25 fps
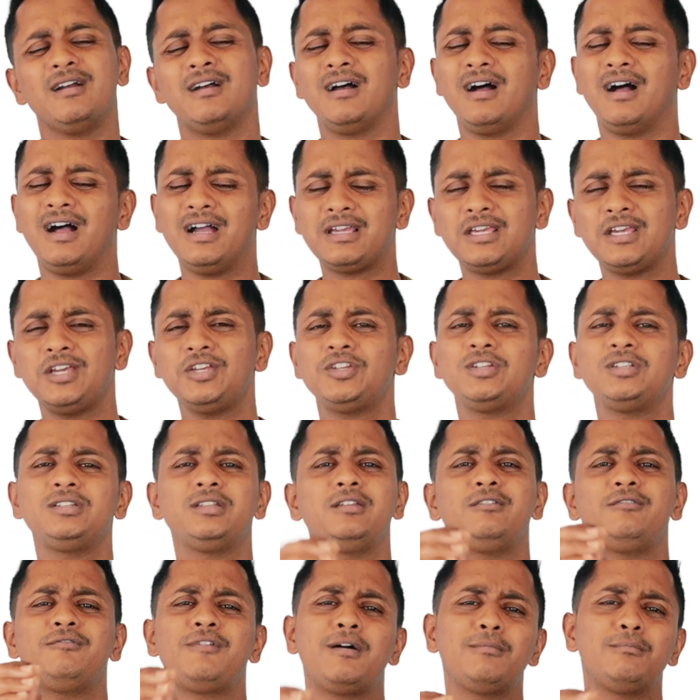
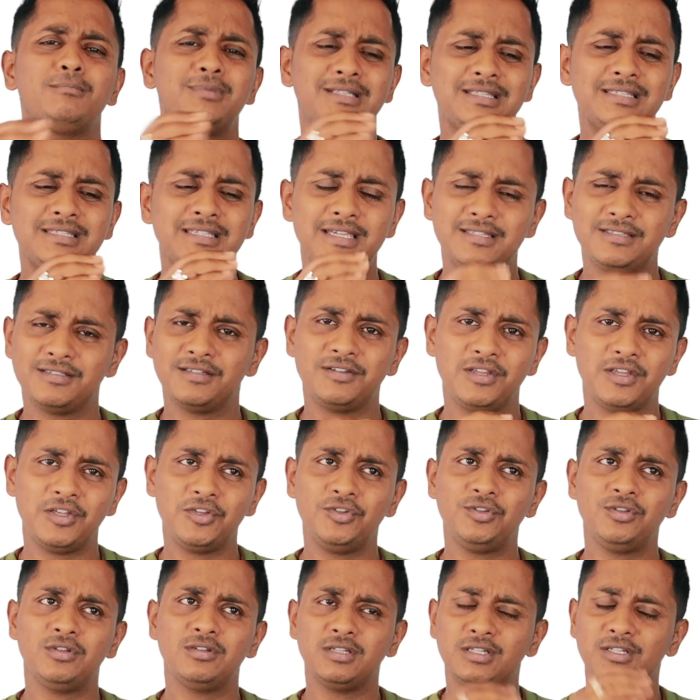Occasional fumbles,
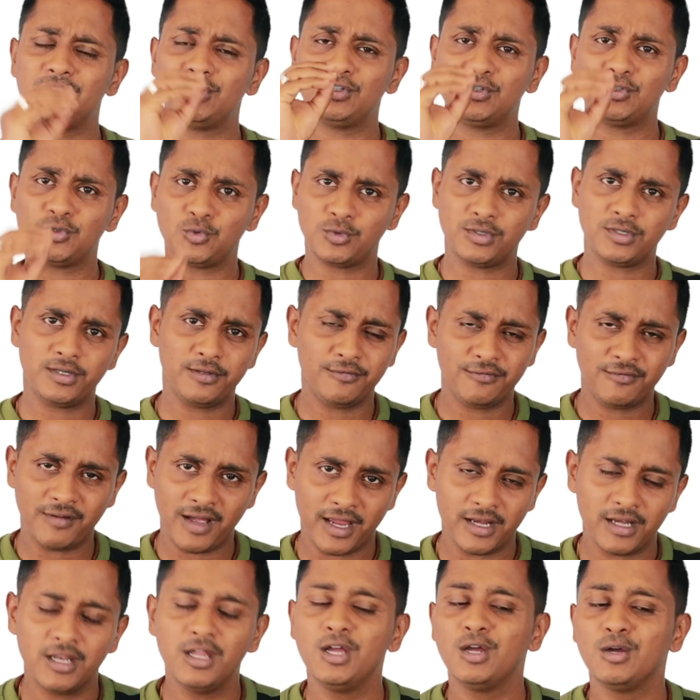hesitation, it's totally
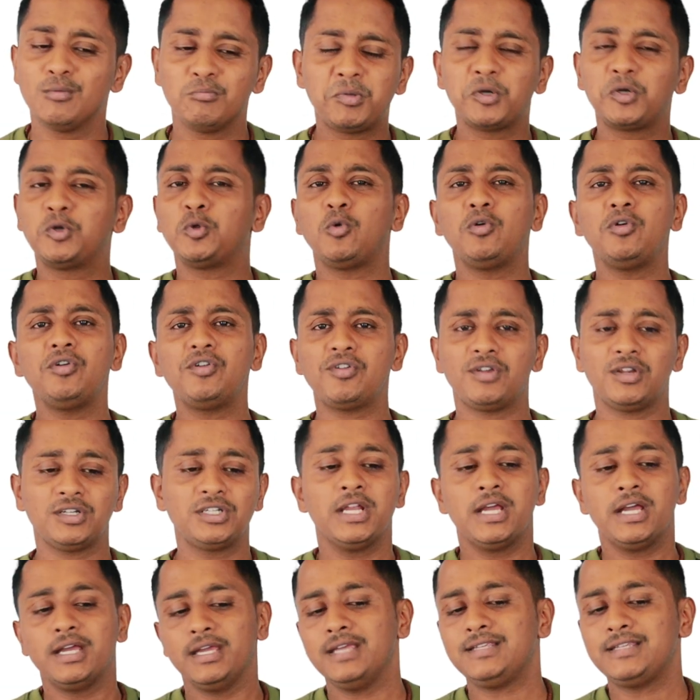fine, but don't rush.
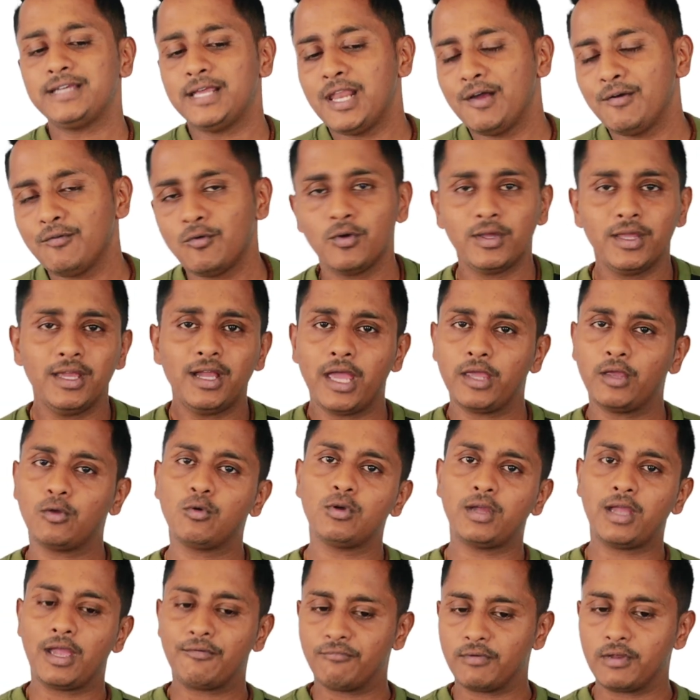Yes, I love cooking, I
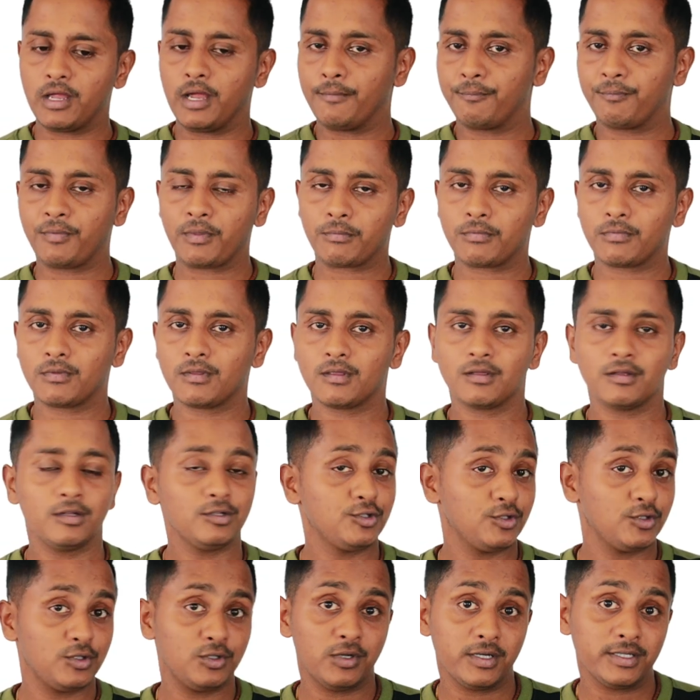cook,
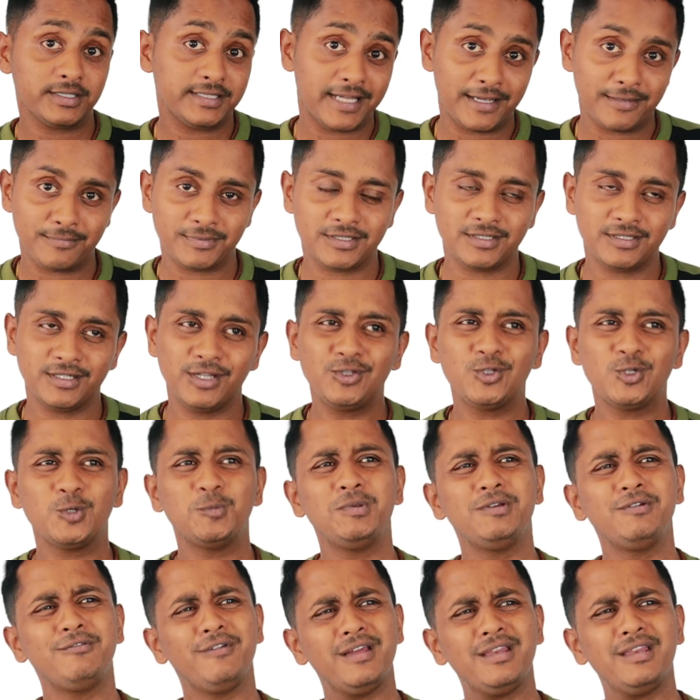should not happen. It should
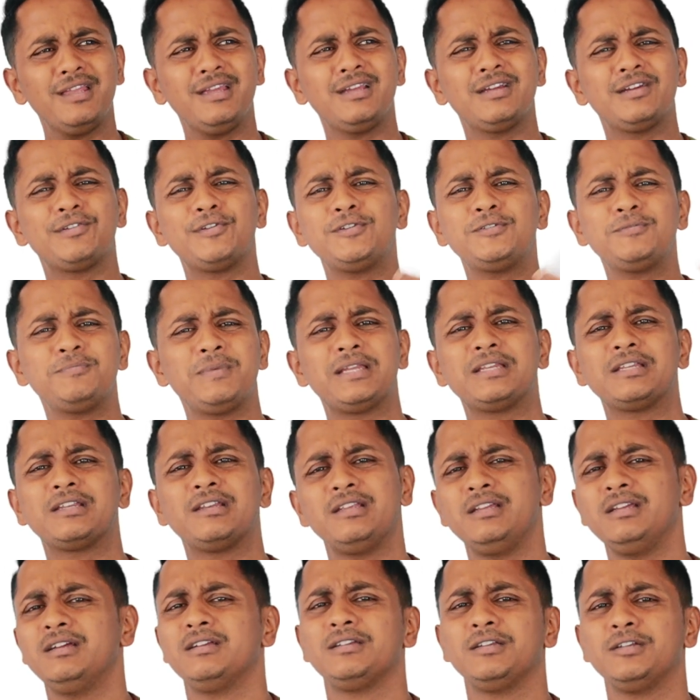be very crisp and
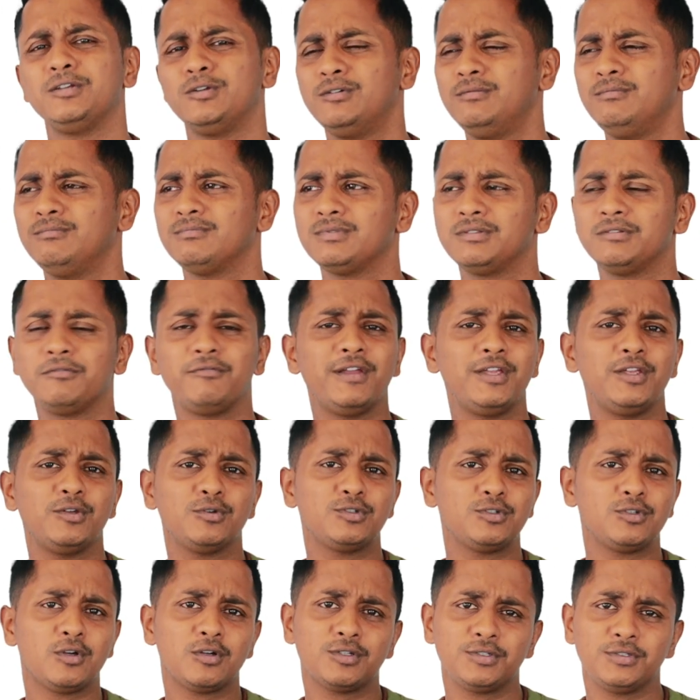clear, the way you
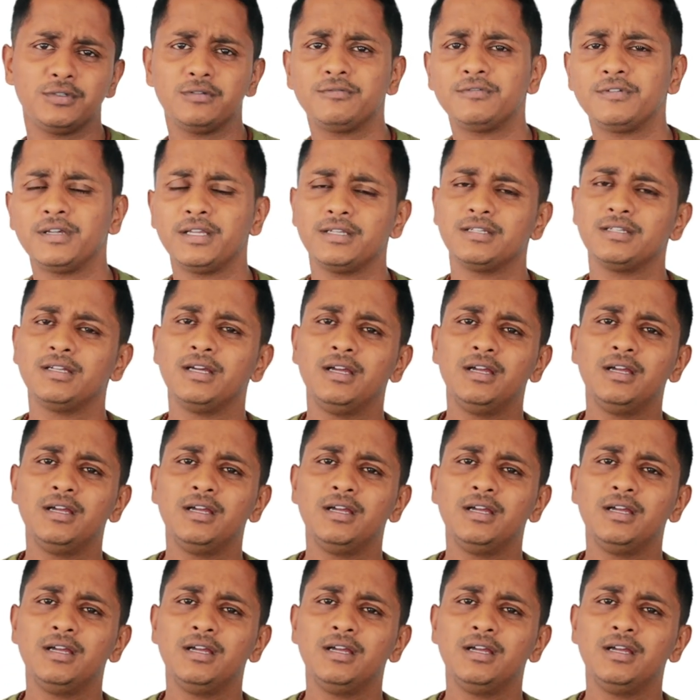talk to your friend.